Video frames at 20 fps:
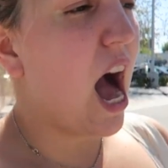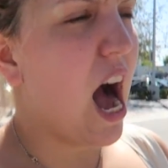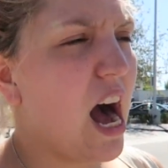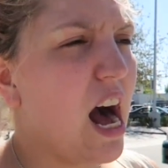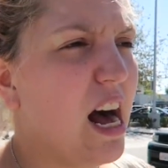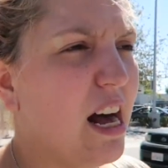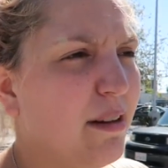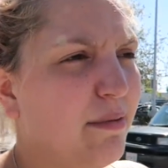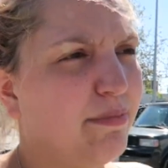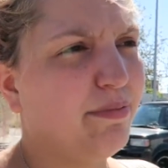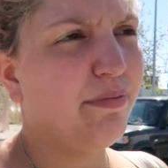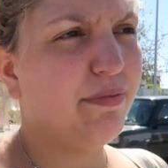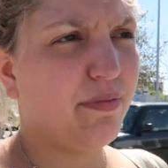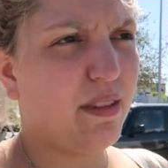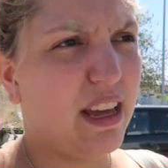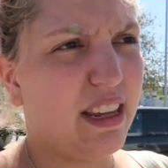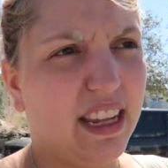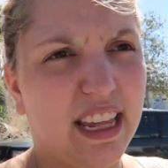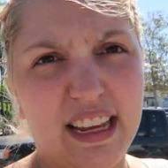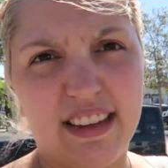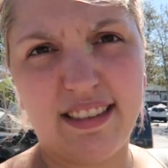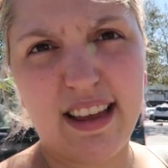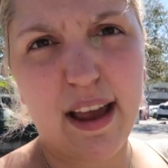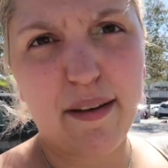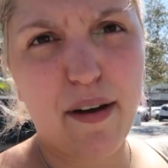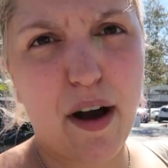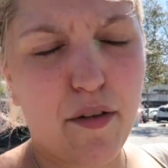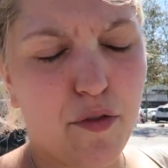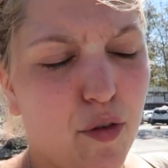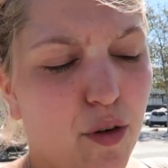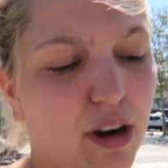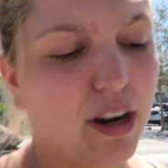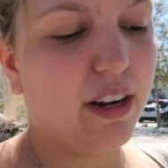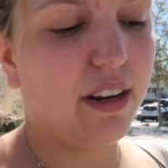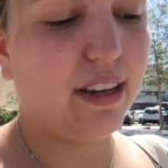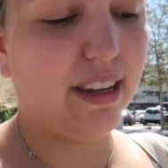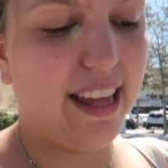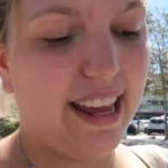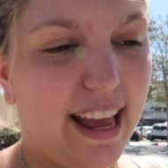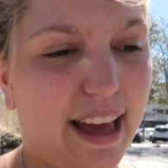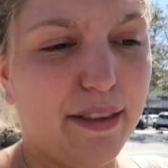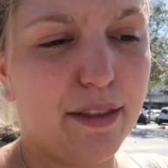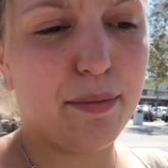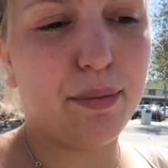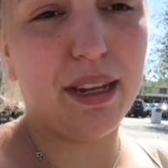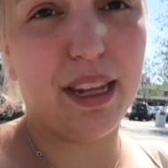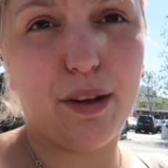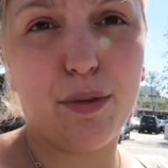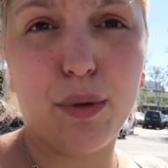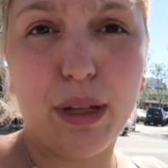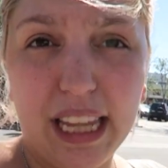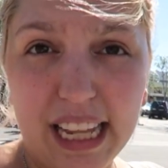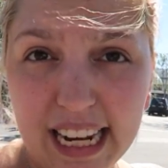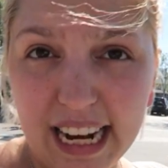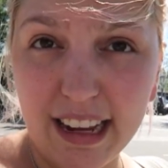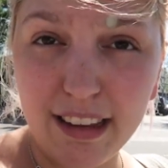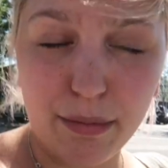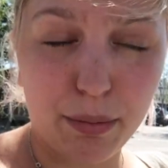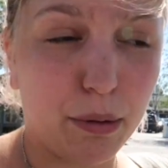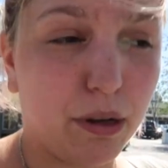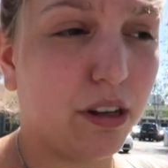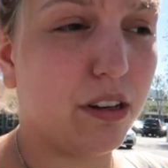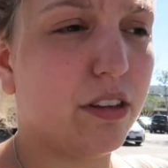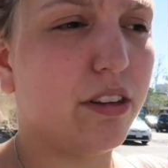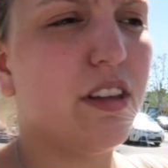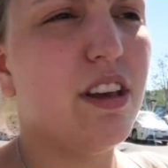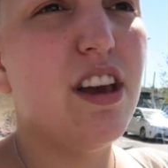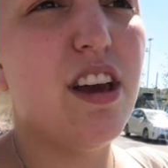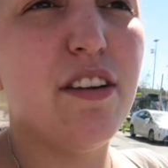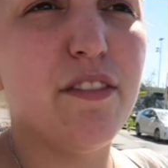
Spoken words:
and like save up for it and like have them in like really nice books